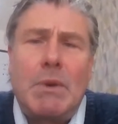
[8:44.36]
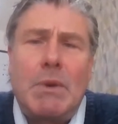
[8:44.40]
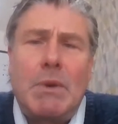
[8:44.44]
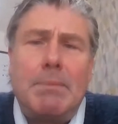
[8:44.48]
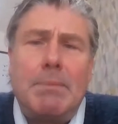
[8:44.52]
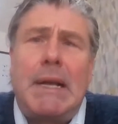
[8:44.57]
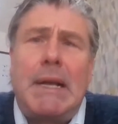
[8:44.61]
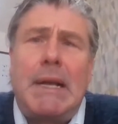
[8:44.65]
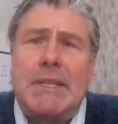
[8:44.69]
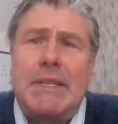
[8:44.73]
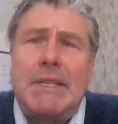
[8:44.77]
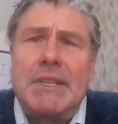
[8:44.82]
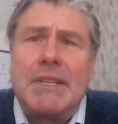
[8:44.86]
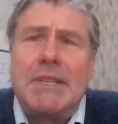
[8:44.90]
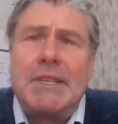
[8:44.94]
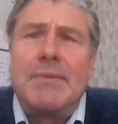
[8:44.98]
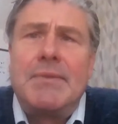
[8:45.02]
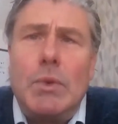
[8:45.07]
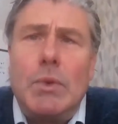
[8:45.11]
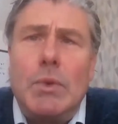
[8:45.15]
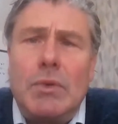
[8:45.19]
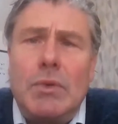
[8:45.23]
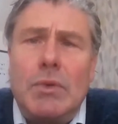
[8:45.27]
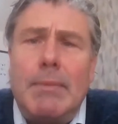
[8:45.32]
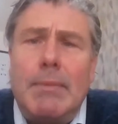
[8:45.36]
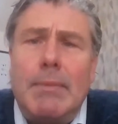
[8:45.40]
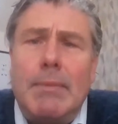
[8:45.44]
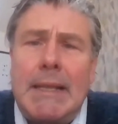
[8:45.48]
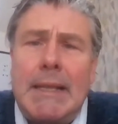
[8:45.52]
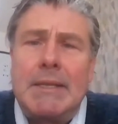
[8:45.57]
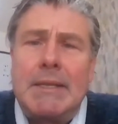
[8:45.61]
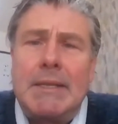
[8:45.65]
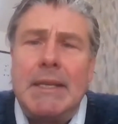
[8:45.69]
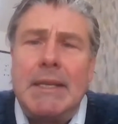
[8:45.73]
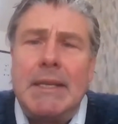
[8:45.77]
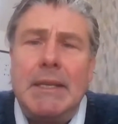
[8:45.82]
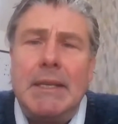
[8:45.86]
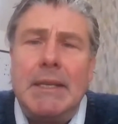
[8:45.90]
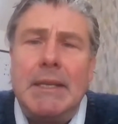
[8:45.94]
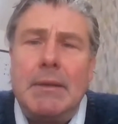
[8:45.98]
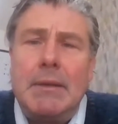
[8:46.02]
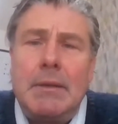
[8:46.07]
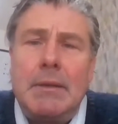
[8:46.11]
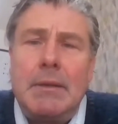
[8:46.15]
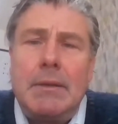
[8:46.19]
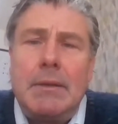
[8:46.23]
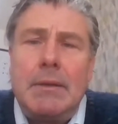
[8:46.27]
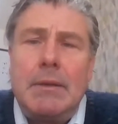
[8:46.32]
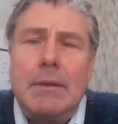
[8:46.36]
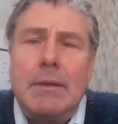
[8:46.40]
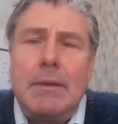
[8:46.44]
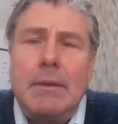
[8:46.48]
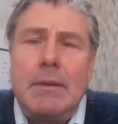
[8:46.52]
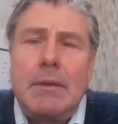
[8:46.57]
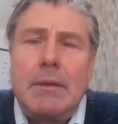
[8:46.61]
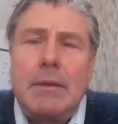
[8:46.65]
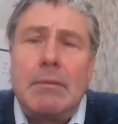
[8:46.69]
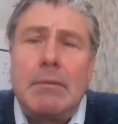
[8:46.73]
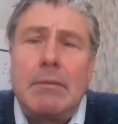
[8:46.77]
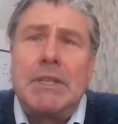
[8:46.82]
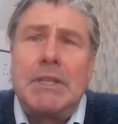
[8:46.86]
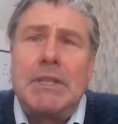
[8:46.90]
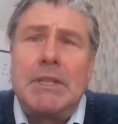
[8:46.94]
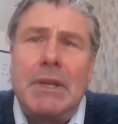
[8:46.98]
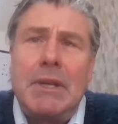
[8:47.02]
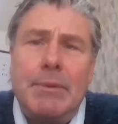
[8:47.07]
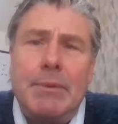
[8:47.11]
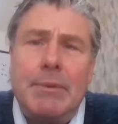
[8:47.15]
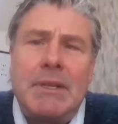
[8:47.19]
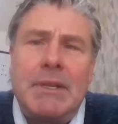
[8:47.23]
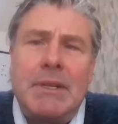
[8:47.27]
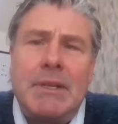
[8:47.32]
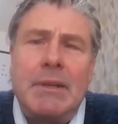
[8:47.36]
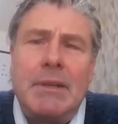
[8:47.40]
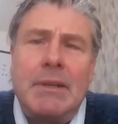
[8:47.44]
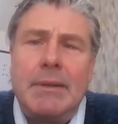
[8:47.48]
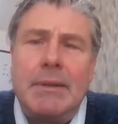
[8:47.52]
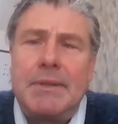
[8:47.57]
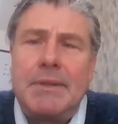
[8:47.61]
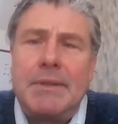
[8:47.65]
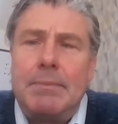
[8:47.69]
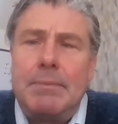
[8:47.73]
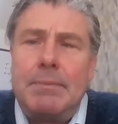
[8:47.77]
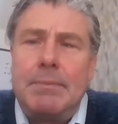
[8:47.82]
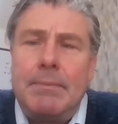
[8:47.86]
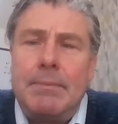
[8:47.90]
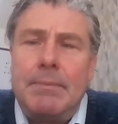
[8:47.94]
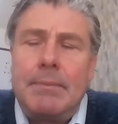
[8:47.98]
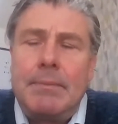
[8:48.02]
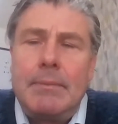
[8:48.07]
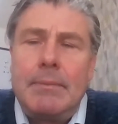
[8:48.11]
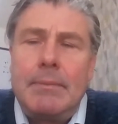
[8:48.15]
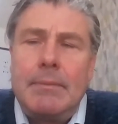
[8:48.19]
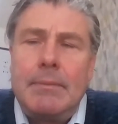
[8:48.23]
as what passes for normality gradually returns.